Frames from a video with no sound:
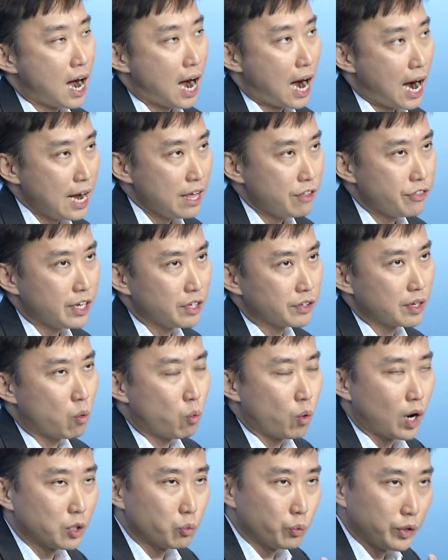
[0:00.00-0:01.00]
I think that
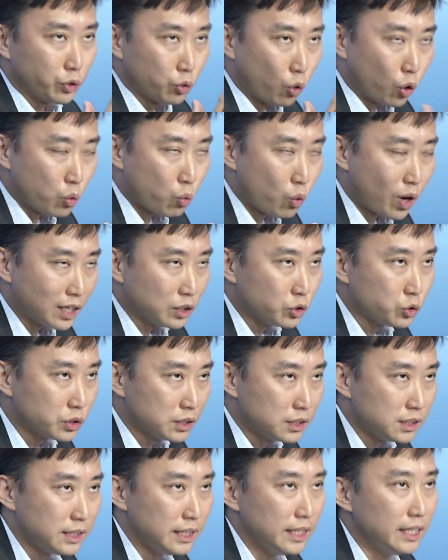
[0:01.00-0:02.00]
what we don't want to
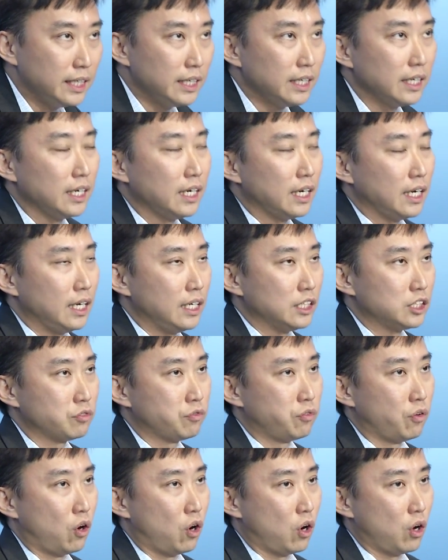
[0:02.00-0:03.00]
see is
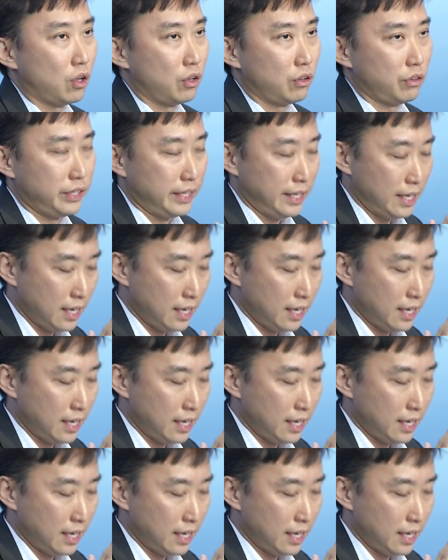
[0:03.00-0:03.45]
for the